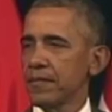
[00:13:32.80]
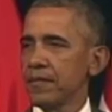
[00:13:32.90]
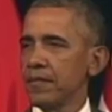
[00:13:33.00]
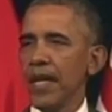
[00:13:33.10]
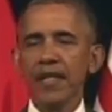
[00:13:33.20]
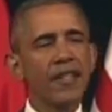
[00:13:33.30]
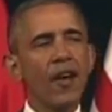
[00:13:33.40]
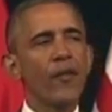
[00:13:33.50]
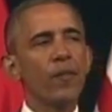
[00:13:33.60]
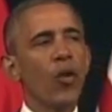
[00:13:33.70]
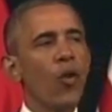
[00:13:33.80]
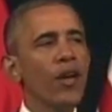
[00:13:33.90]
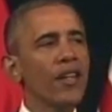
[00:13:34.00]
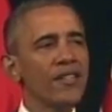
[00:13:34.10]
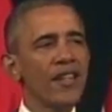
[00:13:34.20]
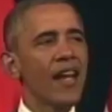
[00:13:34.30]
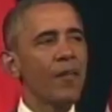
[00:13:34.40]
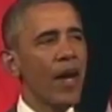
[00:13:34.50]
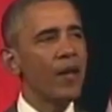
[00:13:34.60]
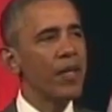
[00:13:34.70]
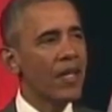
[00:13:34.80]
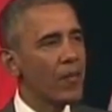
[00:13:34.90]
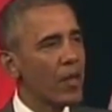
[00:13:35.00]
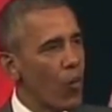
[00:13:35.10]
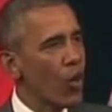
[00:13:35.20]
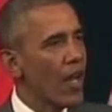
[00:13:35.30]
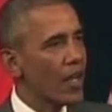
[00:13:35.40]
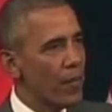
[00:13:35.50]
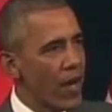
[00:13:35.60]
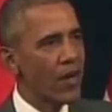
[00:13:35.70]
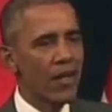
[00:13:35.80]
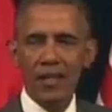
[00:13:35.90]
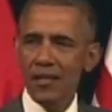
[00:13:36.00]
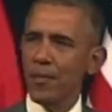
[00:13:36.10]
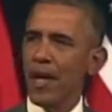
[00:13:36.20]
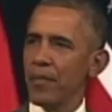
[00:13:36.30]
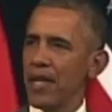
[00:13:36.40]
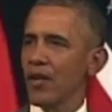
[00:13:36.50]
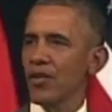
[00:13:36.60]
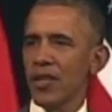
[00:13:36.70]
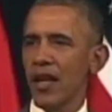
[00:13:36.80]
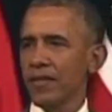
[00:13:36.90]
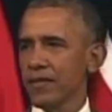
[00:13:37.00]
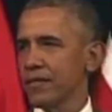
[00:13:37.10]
Being self-employed is not about becoming more like America, it's about being yourself.